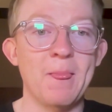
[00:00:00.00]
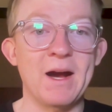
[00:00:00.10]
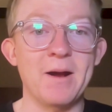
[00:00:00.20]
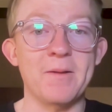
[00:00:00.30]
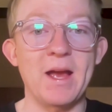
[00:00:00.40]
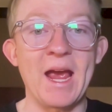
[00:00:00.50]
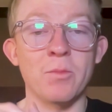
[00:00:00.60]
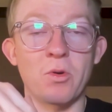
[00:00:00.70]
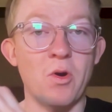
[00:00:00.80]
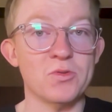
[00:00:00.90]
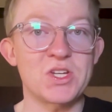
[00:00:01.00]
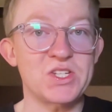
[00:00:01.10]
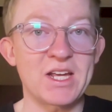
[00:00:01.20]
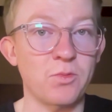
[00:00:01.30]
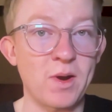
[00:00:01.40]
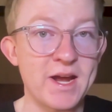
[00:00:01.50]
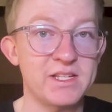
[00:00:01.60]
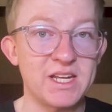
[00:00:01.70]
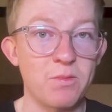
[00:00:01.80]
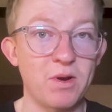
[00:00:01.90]
And we're also seeing
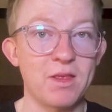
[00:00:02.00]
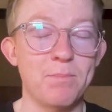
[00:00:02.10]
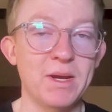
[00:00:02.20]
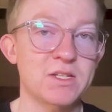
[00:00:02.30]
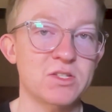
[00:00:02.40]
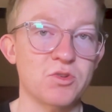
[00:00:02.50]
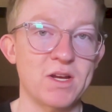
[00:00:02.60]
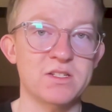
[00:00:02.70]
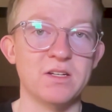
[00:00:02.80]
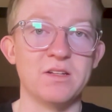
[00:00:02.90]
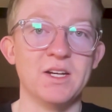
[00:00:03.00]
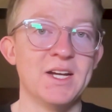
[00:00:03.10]
3AC, one of the biggest trusted